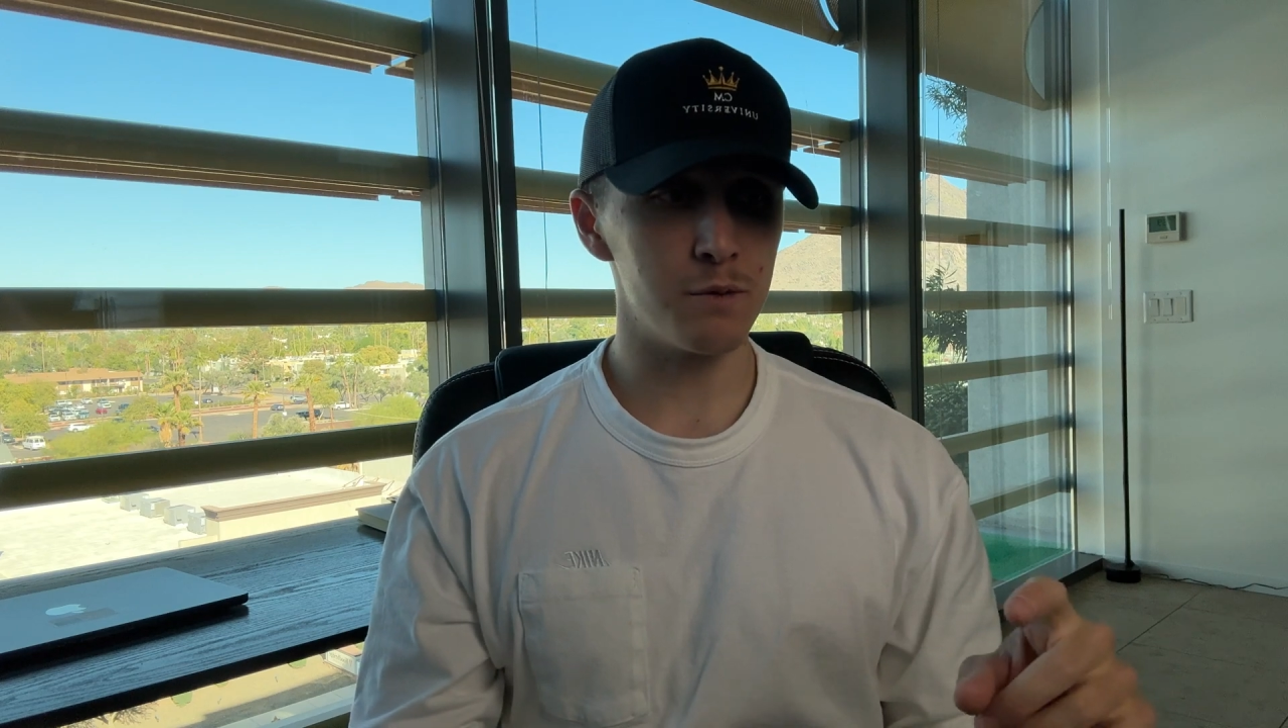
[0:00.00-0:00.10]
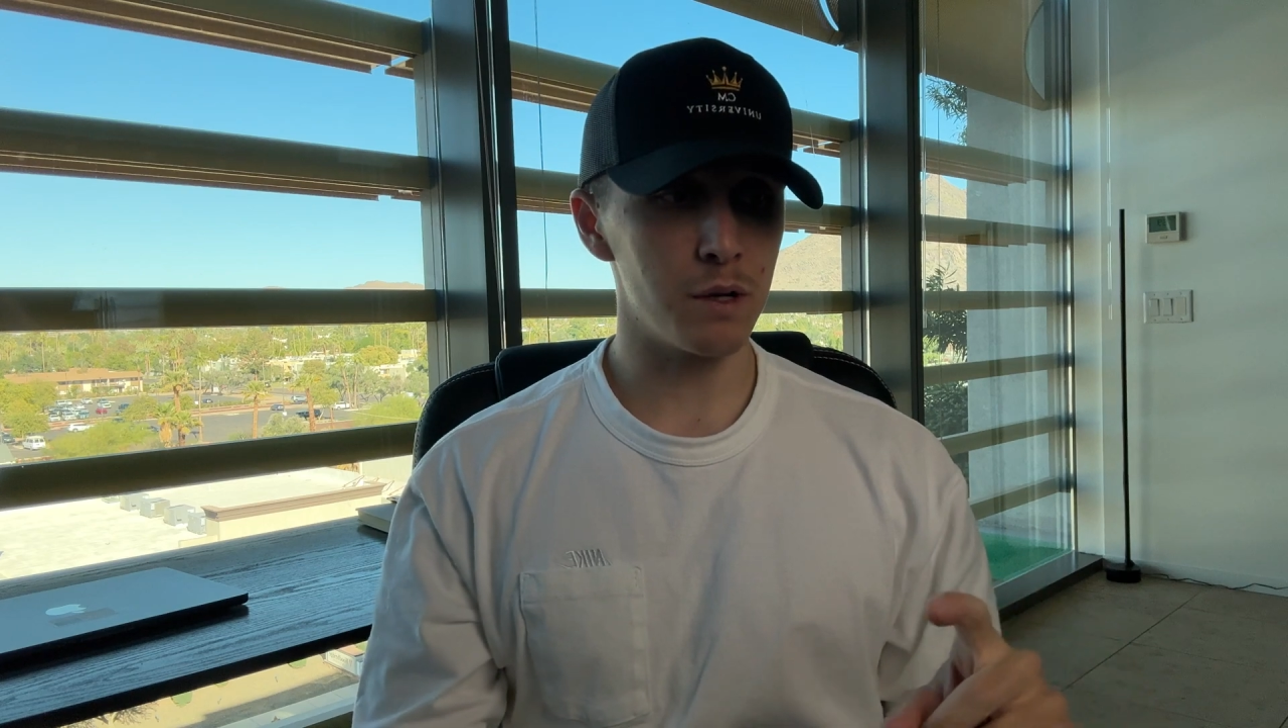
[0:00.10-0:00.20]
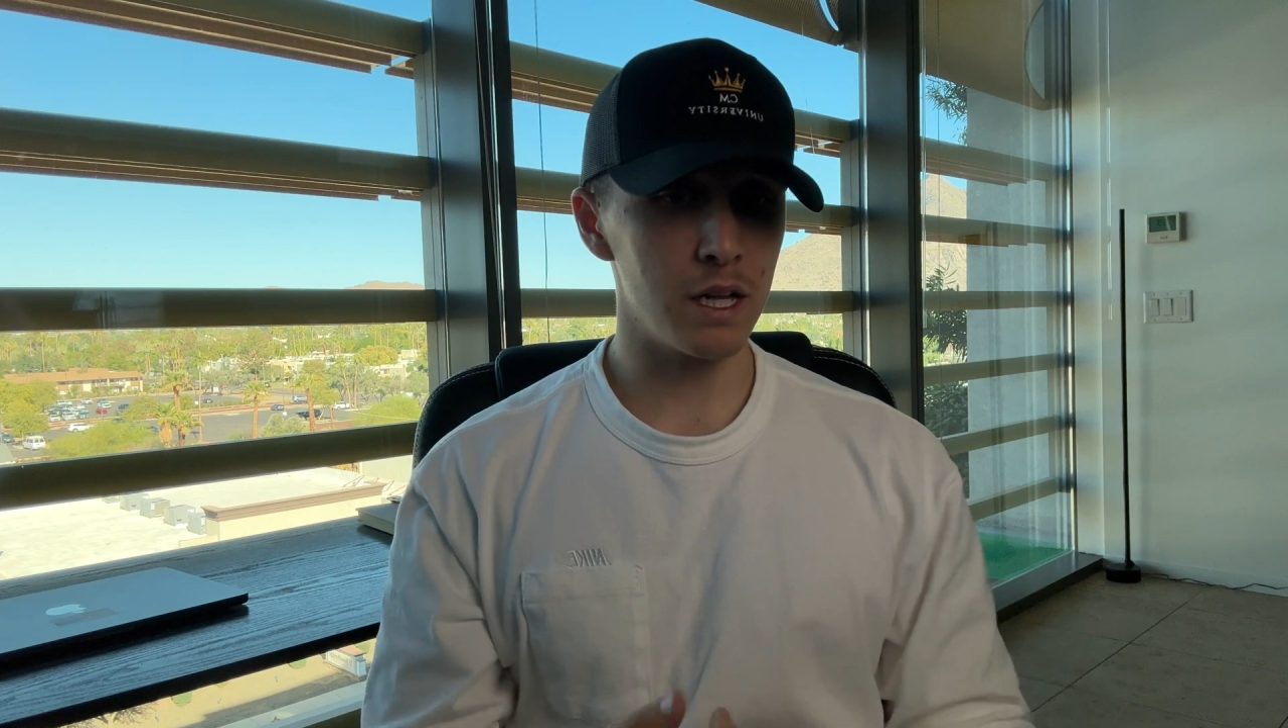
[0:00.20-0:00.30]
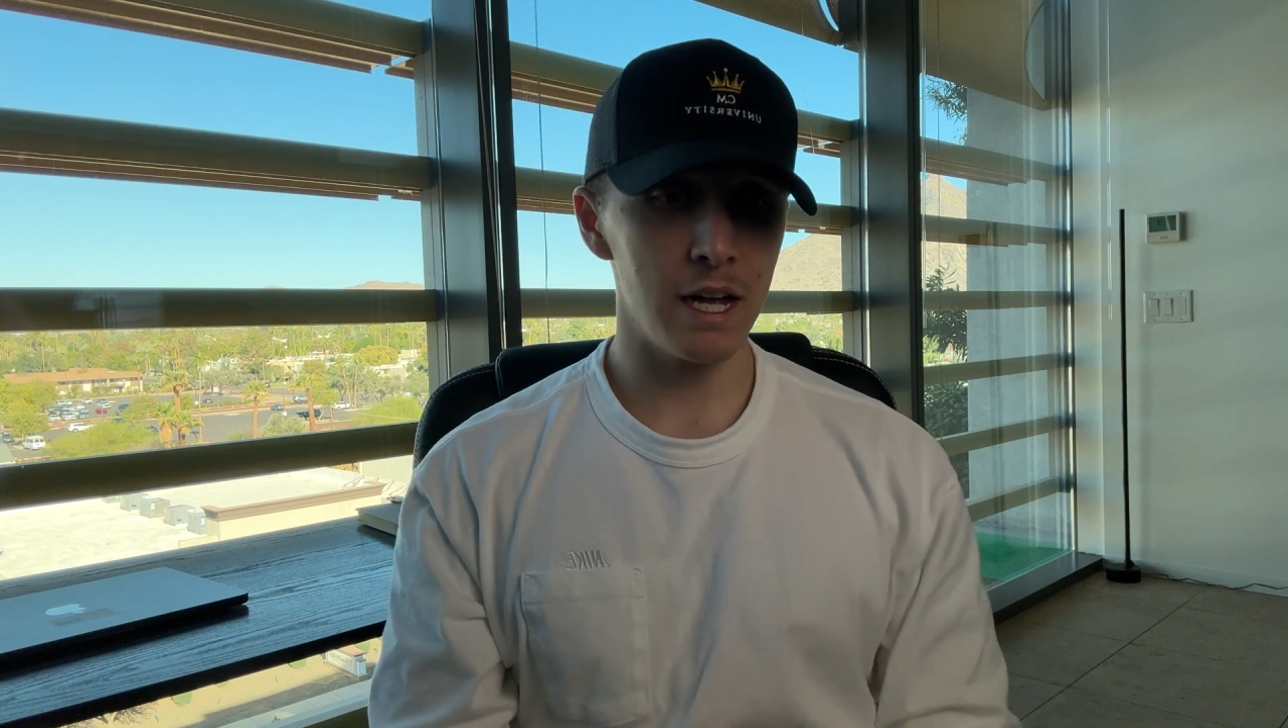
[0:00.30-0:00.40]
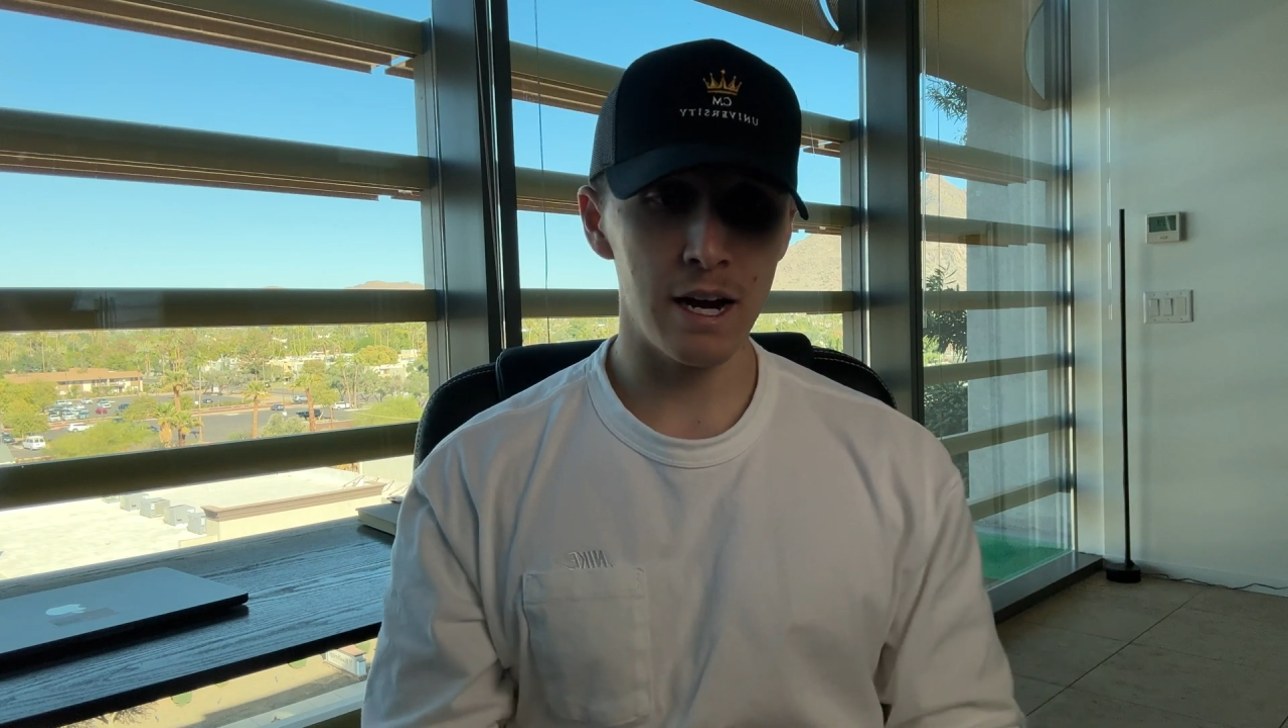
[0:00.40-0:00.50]

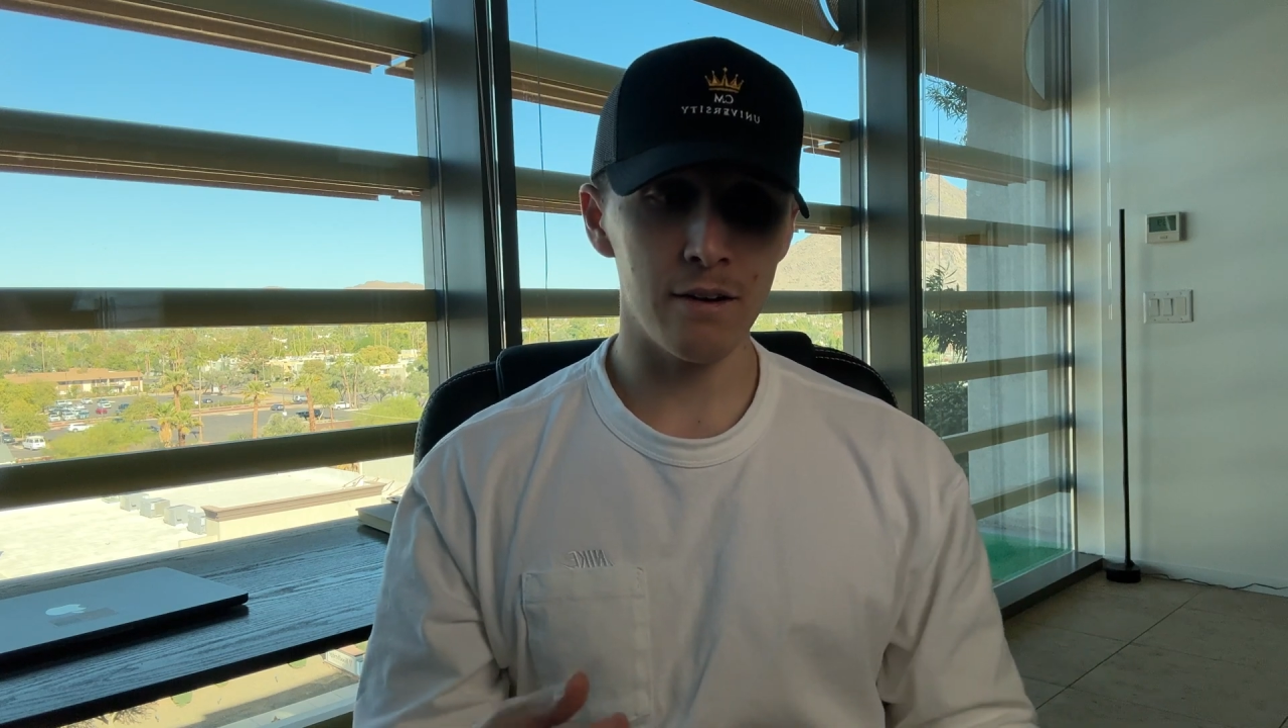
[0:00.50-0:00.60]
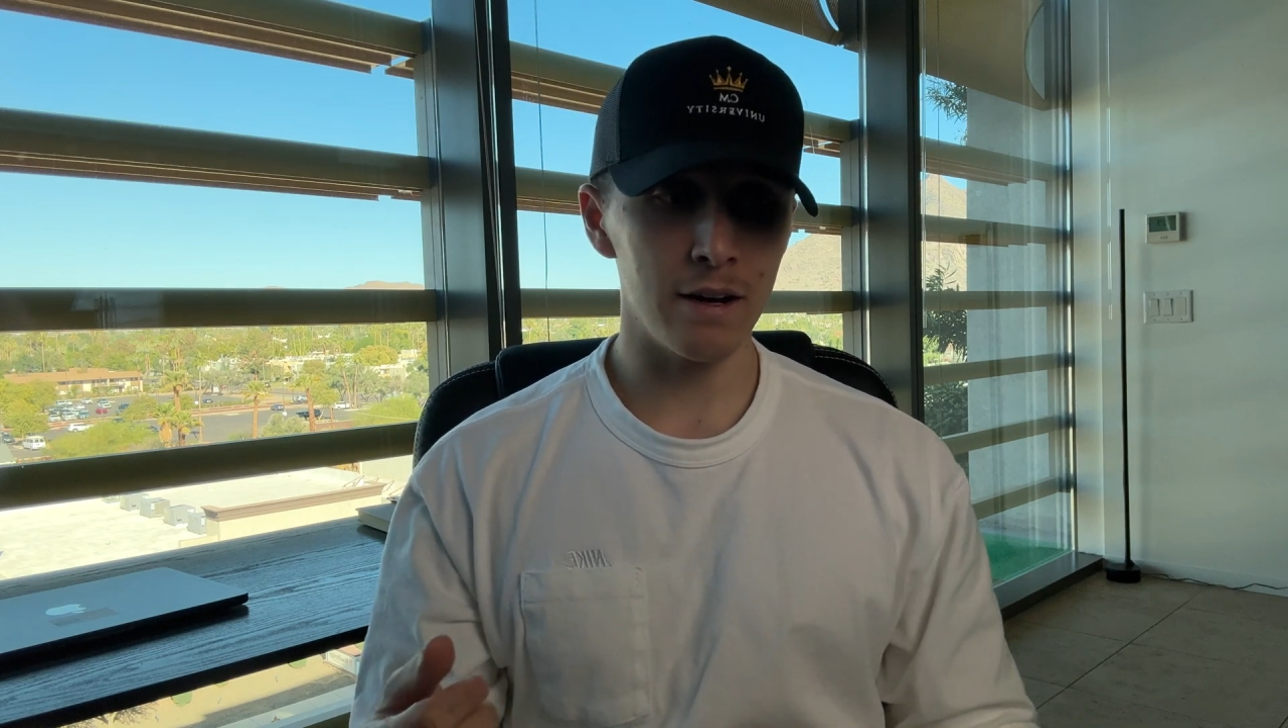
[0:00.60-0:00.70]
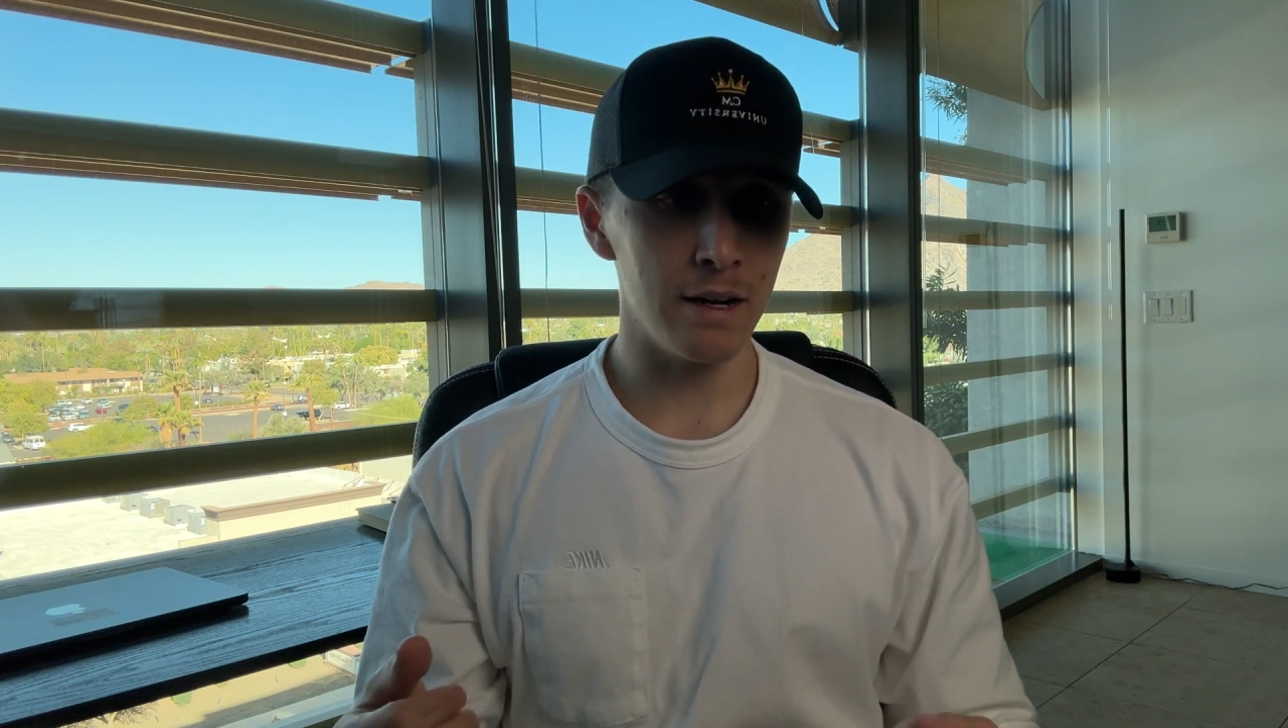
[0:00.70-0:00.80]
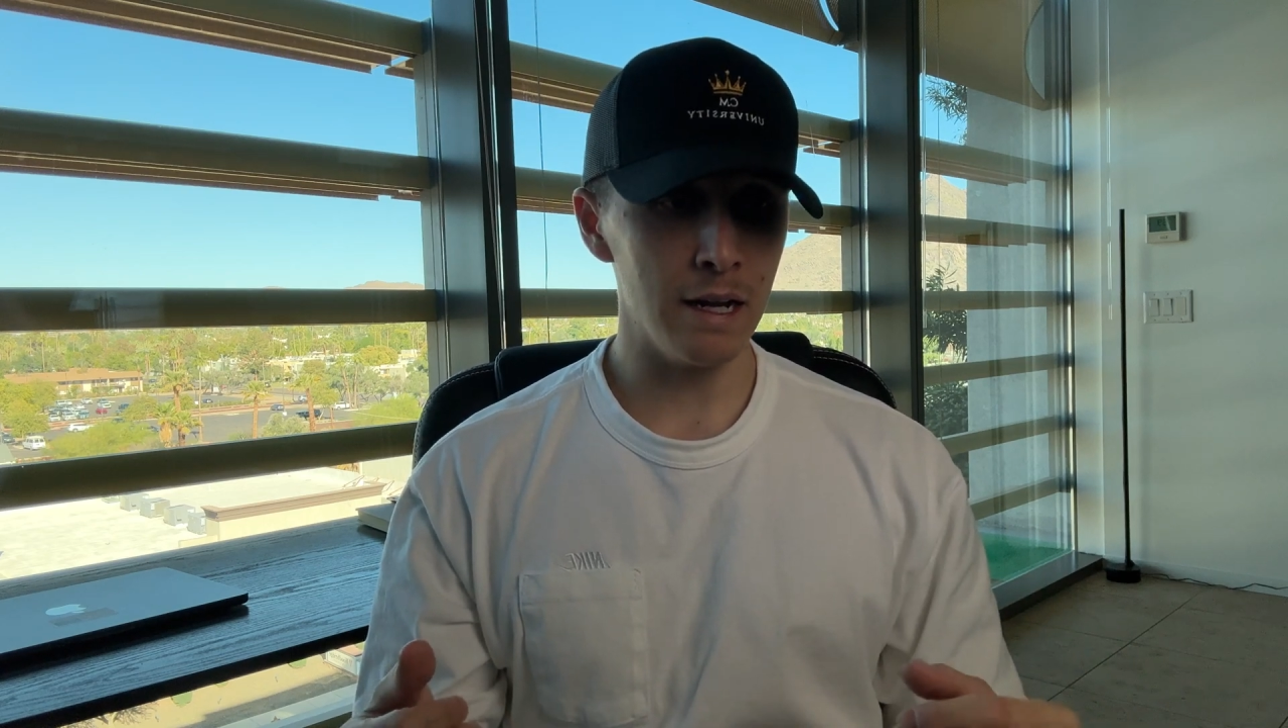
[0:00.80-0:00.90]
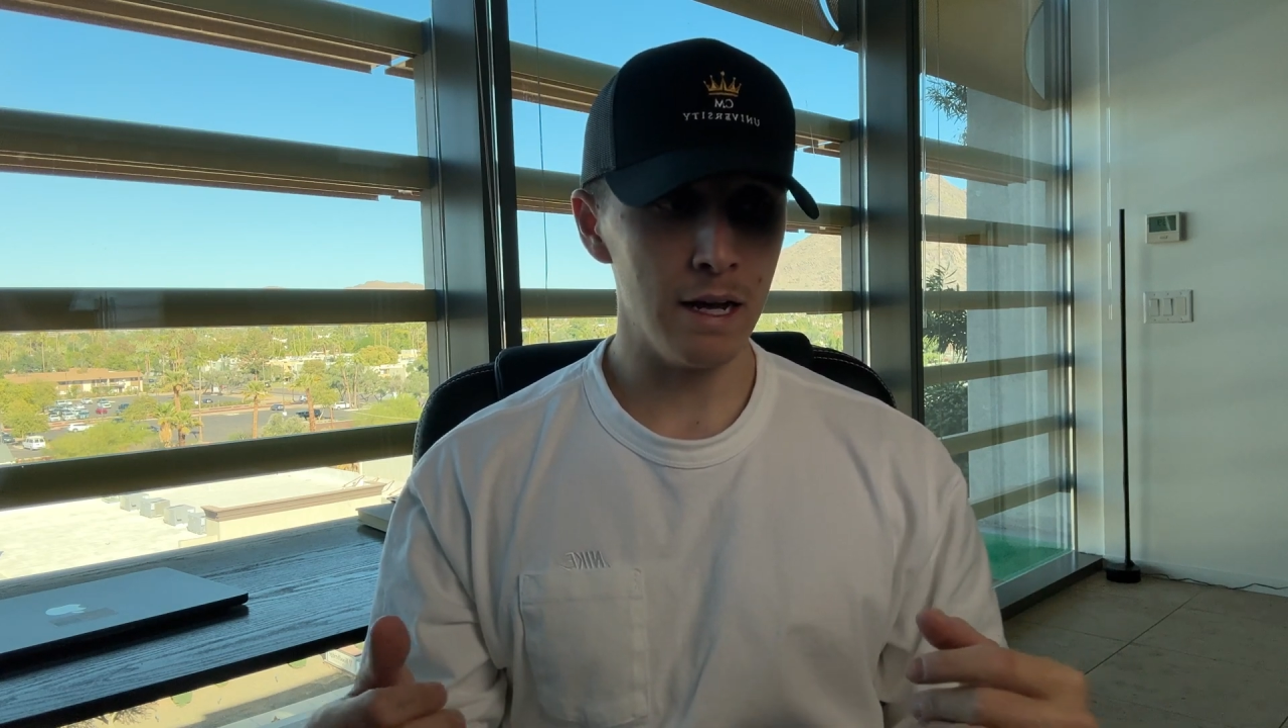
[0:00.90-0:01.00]

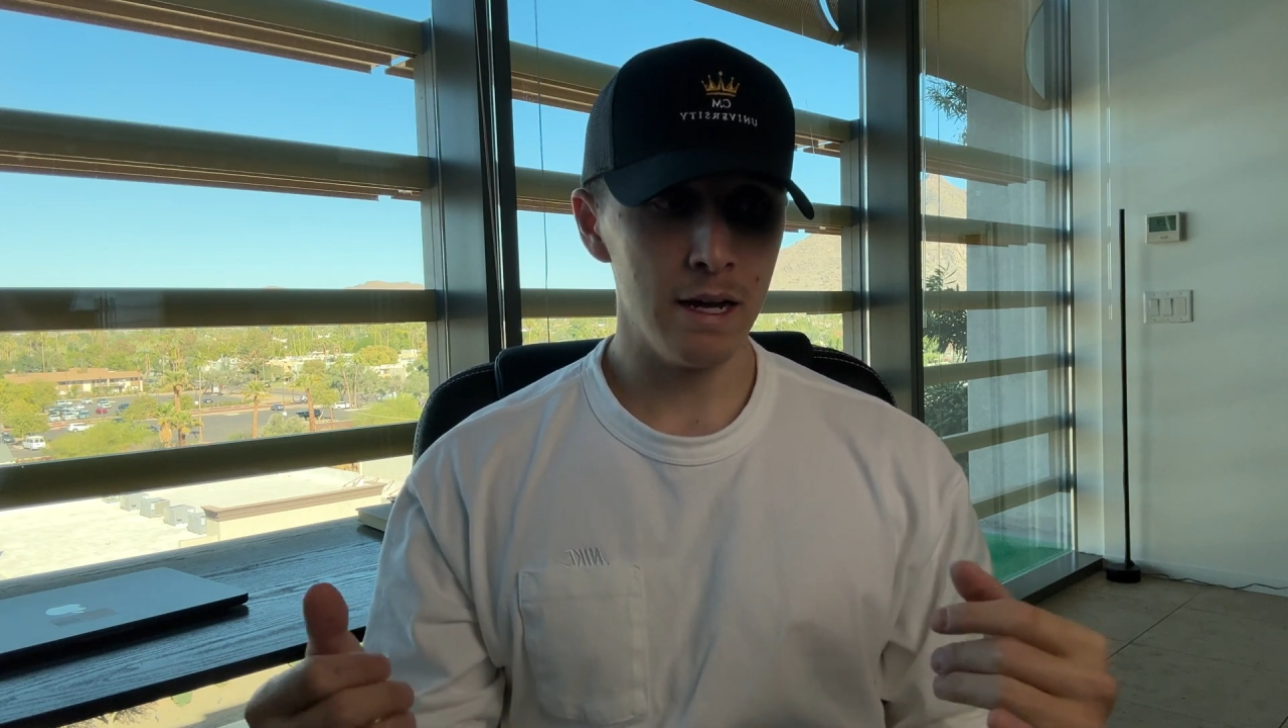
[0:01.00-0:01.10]
McLaren,